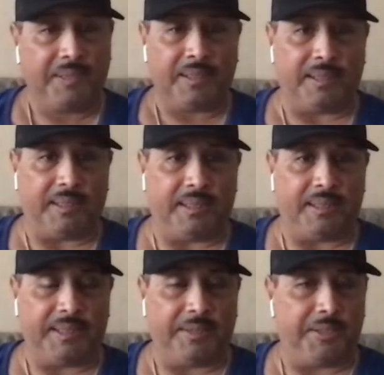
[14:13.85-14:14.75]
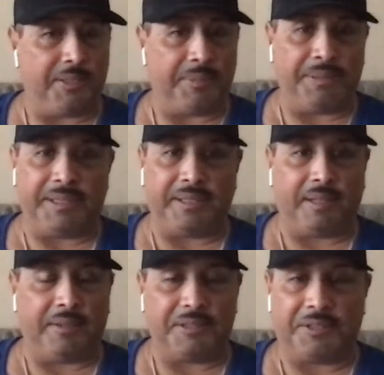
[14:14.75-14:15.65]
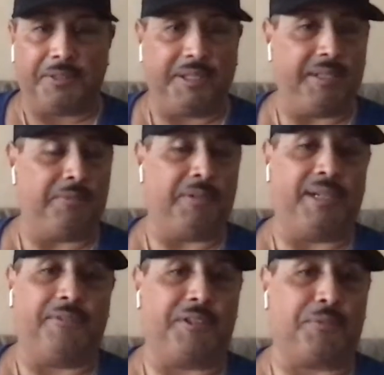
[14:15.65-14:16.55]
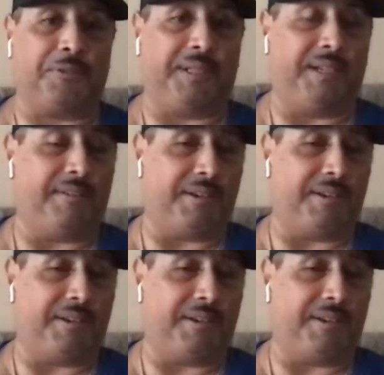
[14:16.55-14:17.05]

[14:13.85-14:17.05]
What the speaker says: He took $1 million and turned it in whatever he's worth now.